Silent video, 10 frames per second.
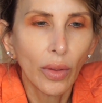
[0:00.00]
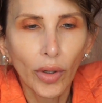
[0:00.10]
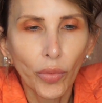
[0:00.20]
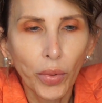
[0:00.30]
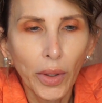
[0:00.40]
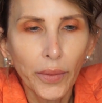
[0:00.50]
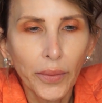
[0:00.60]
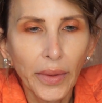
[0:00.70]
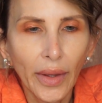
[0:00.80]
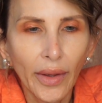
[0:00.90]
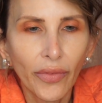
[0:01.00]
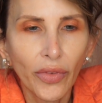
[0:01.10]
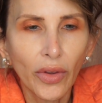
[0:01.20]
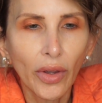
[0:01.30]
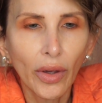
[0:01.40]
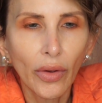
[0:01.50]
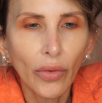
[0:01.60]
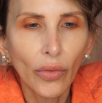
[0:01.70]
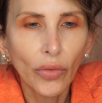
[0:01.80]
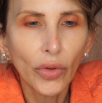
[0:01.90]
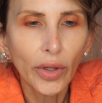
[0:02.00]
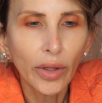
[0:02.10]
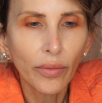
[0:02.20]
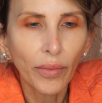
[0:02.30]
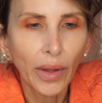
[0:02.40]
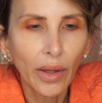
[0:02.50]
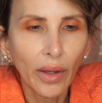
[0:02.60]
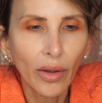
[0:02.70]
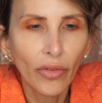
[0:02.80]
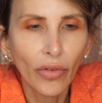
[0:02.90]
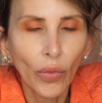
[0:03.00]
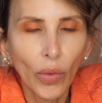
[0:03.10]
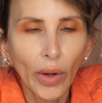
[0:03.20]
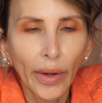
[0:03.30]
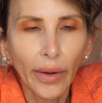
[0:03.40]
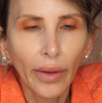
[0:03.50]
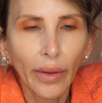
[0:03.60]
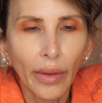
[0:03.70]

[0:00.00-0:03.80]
I'll probably have to go look in my kit for one.